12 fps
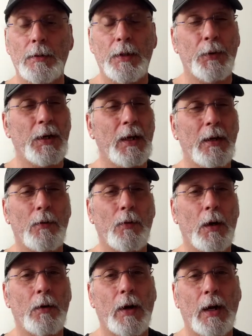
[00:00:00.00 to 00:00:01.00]
They were getting a
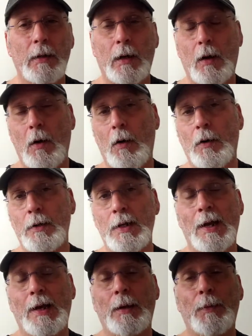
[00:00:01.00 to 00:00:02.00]
runaround and a hard
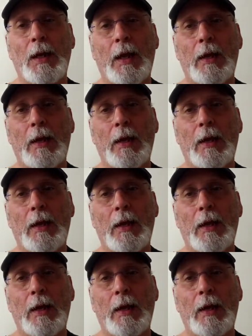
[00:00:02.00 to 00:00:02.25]
time, and